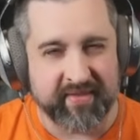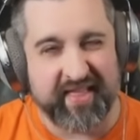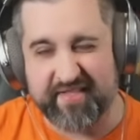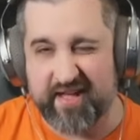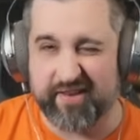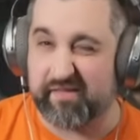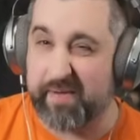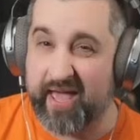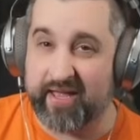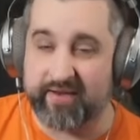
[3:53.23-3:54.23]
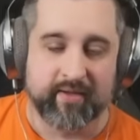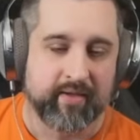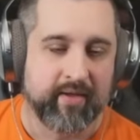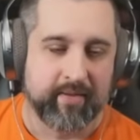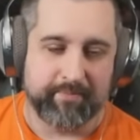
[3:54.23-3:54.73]
That's not as bad.
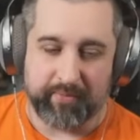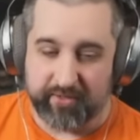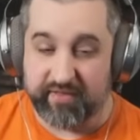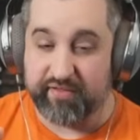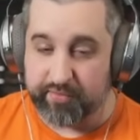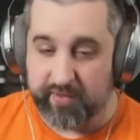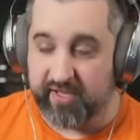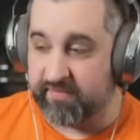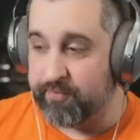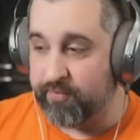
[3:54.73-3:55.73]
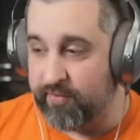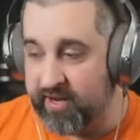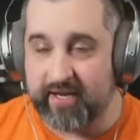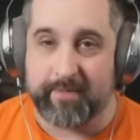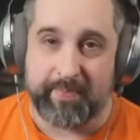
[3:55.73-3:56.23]
But when it's 3, it's
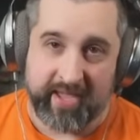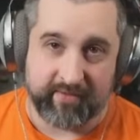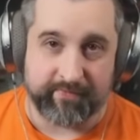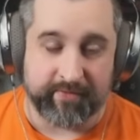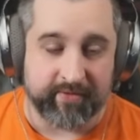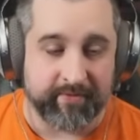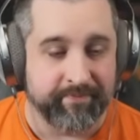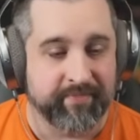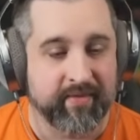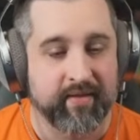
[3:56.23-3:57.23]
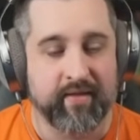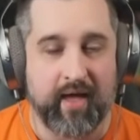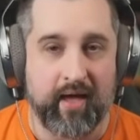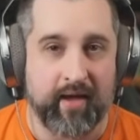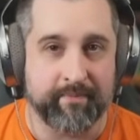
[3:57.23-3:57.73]
pretty painful.
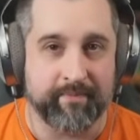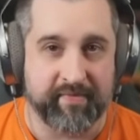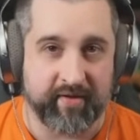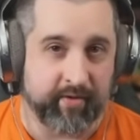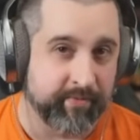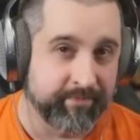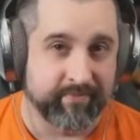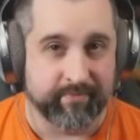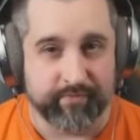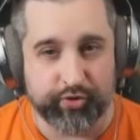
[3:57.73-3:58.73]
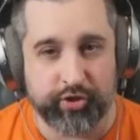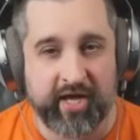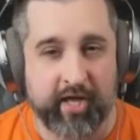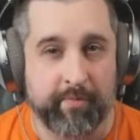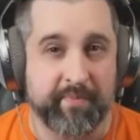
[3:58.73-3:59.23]
So should
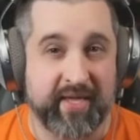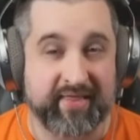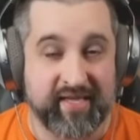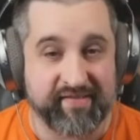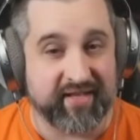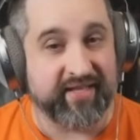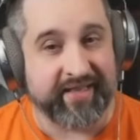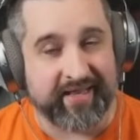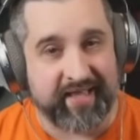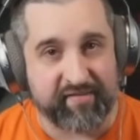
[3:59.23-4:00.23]
help make these a little less